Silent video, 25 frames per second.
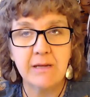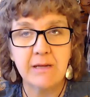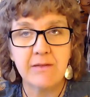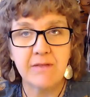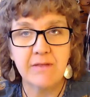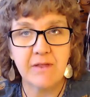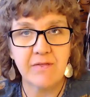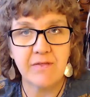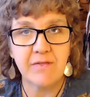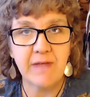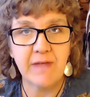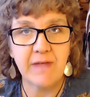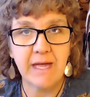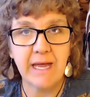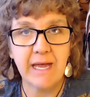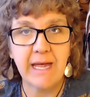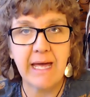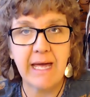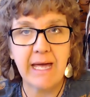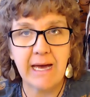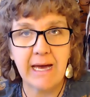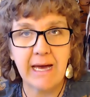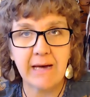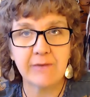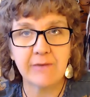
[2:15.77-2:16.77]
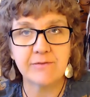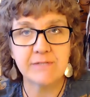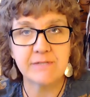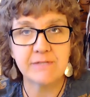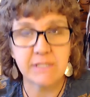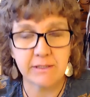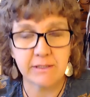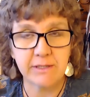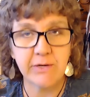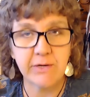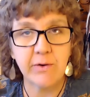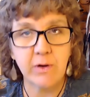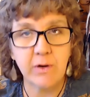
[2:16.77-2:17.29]
that they have
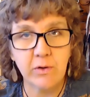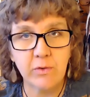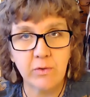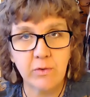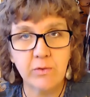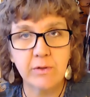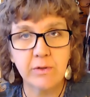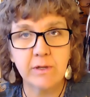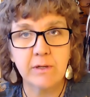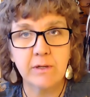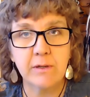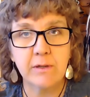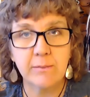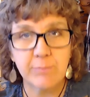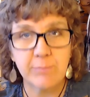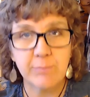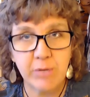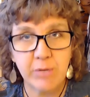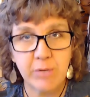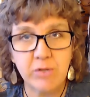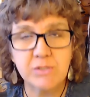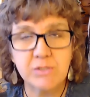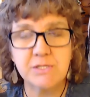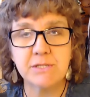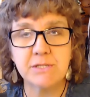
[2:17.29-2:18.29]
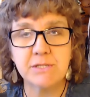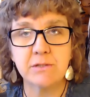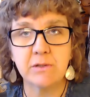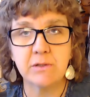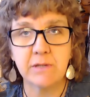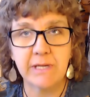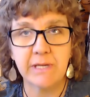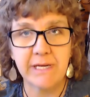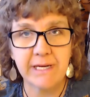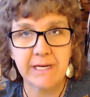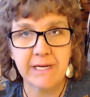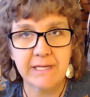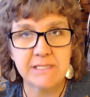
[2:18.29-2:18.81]
done their own personal
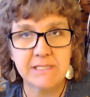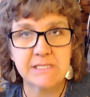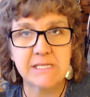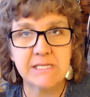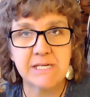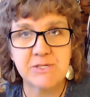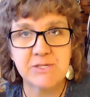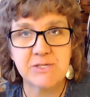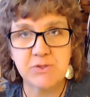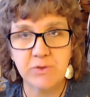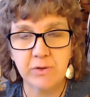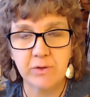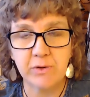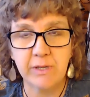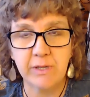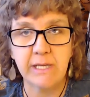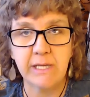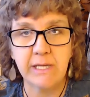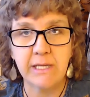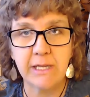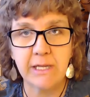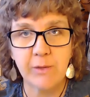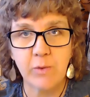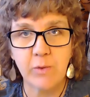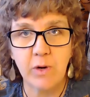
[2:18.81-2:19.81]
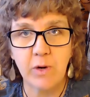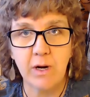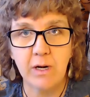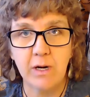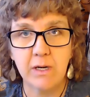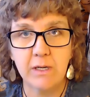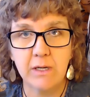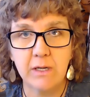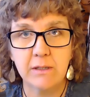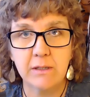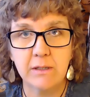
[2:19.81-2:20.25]
and ancestral healing work.